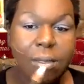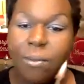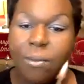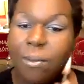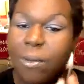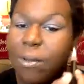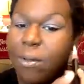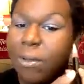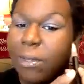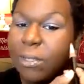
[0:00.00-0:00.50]

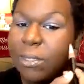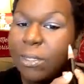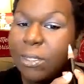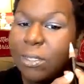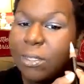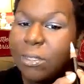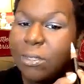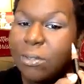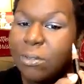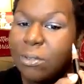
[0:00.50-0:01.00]
we're going to
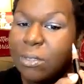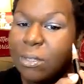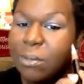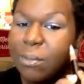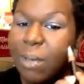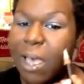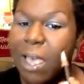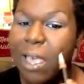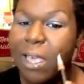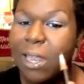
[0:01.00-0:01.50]
just do
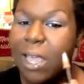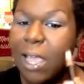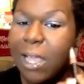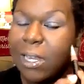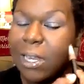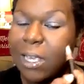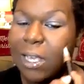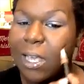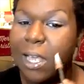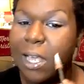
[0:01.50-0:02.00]
some
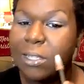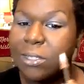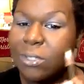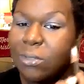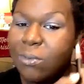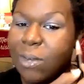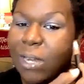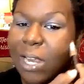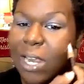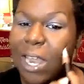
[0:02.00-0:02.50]
highlighting and
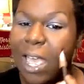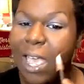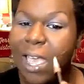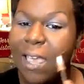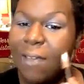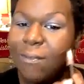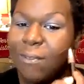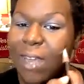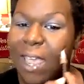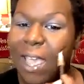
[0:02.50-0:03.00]
contouring. And I
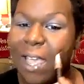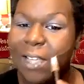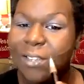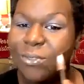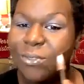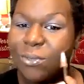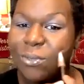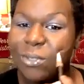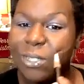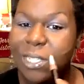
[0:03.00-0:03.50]
have
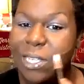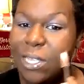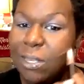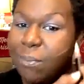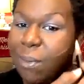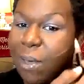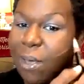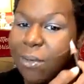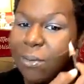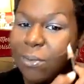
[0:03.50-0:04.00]
natural
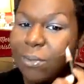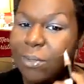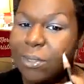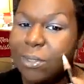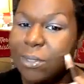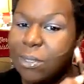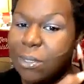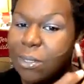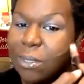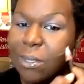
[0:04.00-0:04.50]

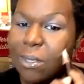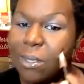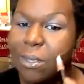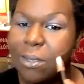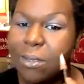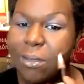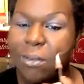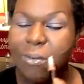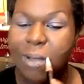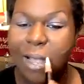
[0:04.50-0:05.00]
cheekbones
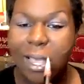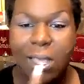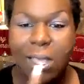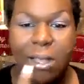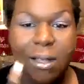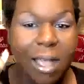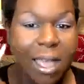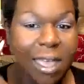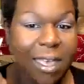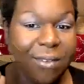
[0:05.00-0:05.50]
right
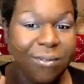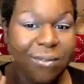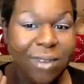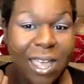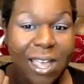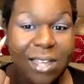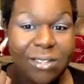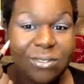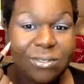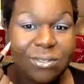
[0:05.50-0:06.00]
here. I have
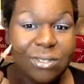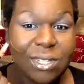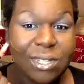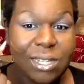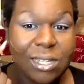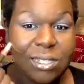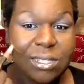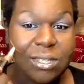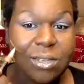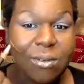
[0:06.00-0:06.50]
natural
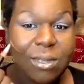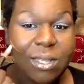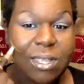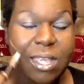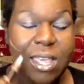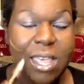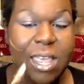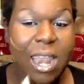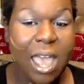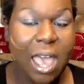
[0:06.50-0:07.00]
cheeks. So
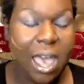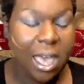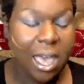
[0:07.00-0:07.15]
it